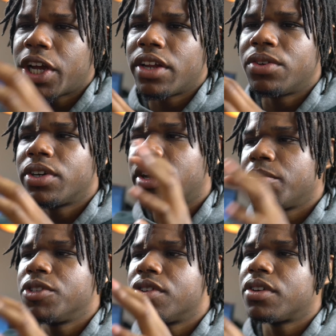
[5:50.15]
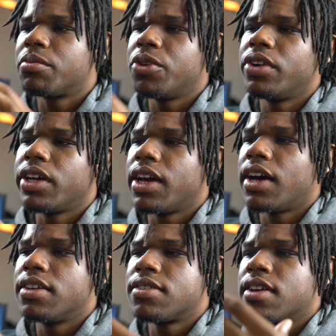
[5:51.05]
channel and come into the community,
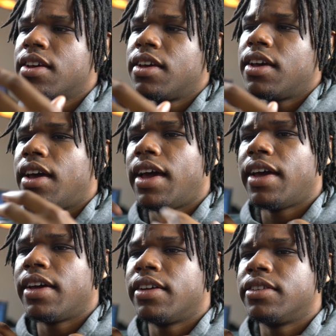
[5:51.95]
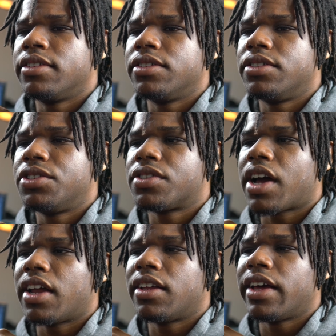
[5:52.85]
guys, and just
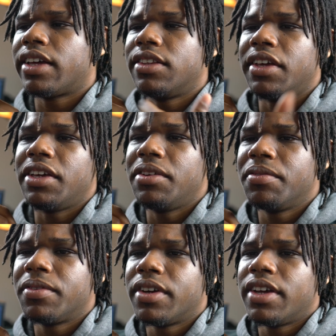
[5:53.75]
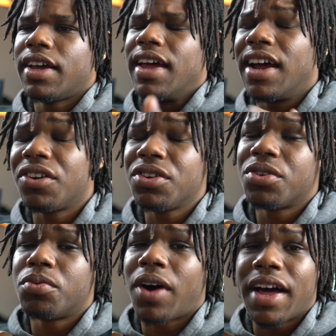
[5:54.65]
kind of like leave. And I don't
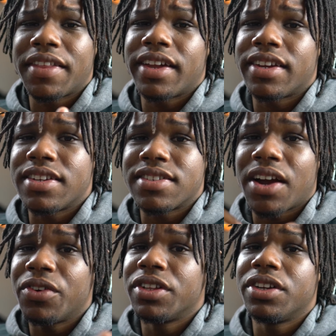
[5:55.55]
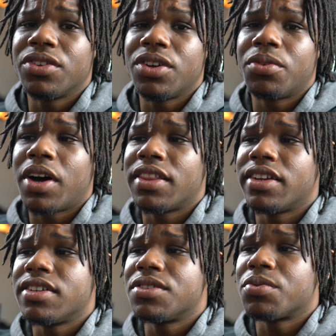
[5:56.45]
know why that is. I really don't know why
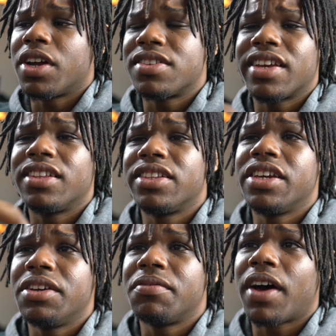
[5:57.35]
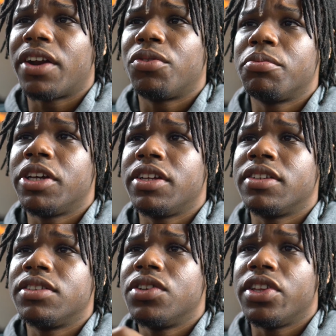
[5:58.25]
that is. When I say leave, I don't
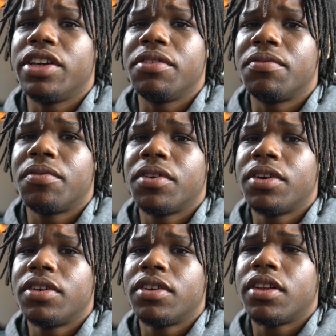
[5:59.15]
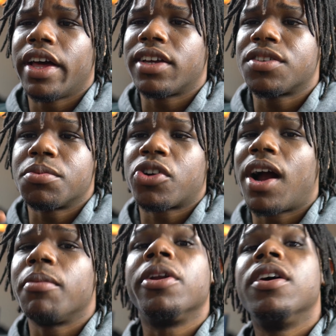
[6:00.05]
mean leave like
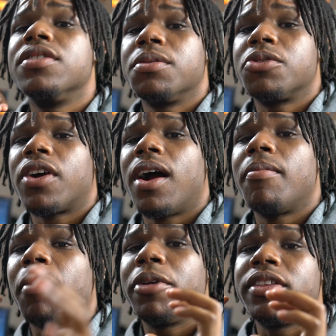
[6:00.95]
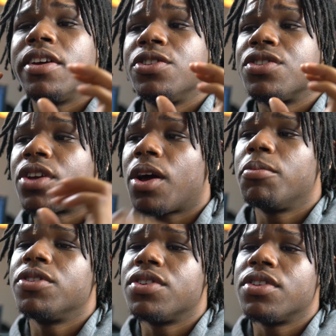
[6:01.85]
subscribe and unsubscribe. I mean, they just come
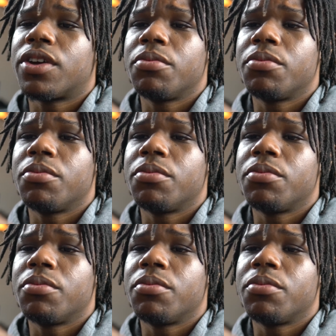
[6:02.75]
into the